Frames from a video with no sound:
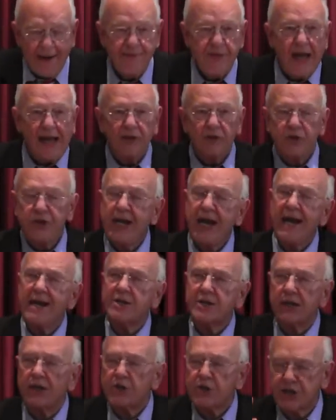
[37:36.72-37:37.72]
and that
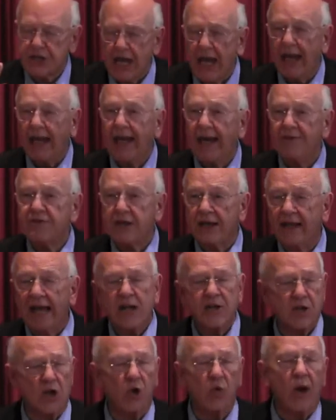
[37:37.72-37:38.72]
Jesus saves, and
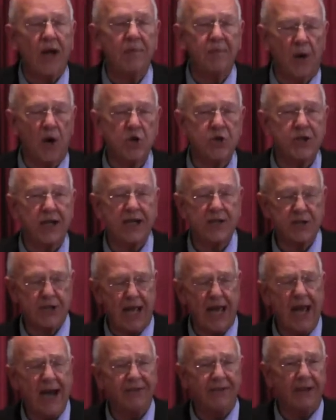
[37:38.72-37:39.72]
that's the only way a person gets
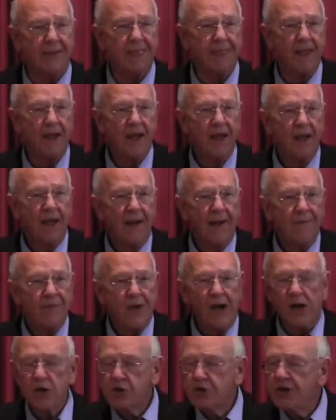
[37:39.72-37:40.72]
to heaven. Amen.
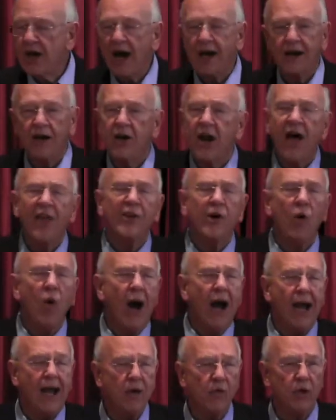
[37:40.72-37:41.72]
There's not another
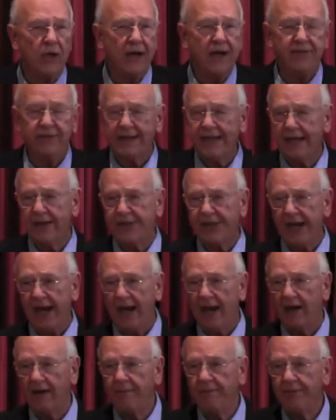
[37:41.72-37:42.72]
way we'll ever get
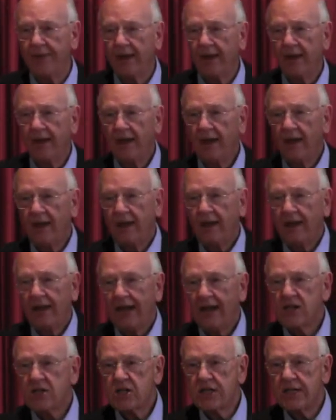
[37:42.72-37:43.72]
there. Right,
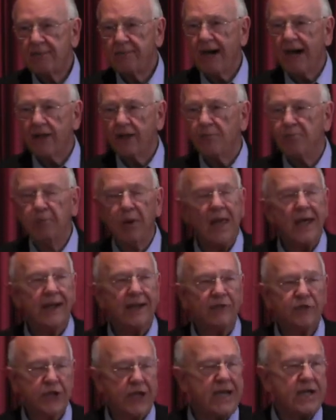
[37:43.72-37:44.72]
right, Except by the
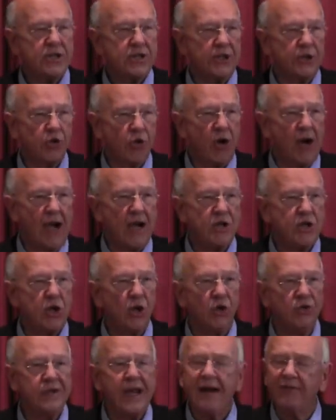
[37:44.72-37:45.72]
blood of Jesus Christ.
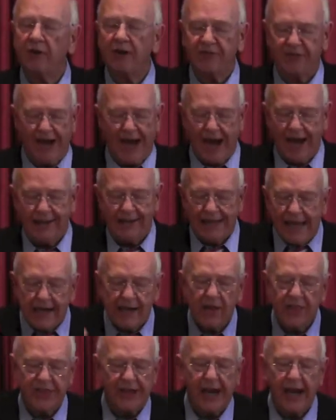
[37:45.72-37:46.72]
You'll never find
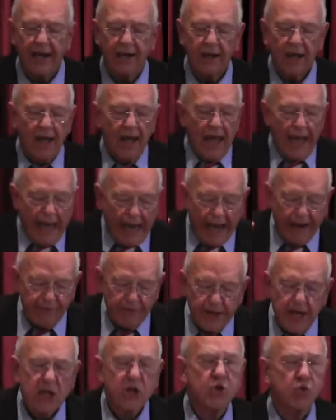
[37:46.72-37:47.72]
anything
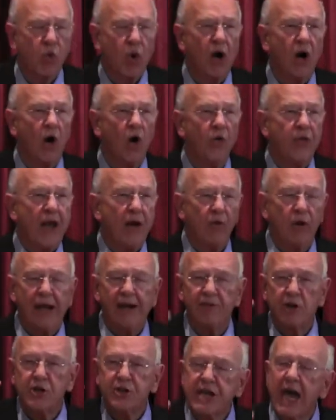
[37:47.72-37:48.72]
in this world that will
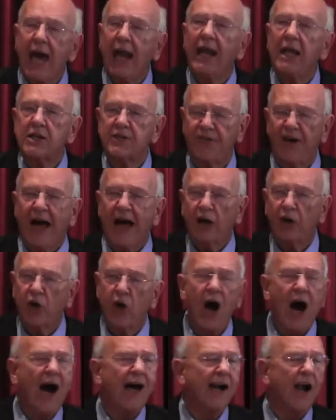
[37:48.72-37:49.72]
ever
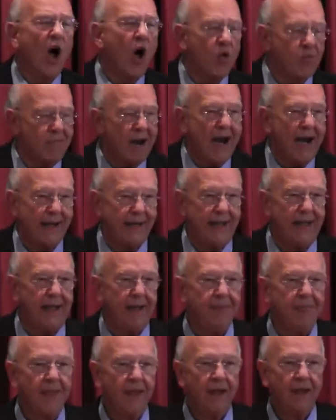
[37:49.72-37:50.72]
satisfy God
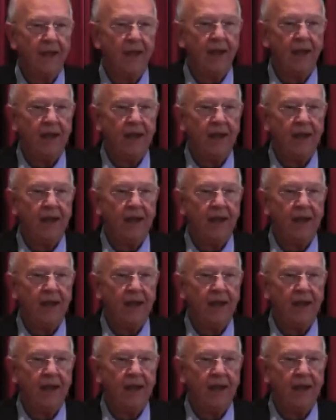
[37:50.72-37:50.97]
Almighty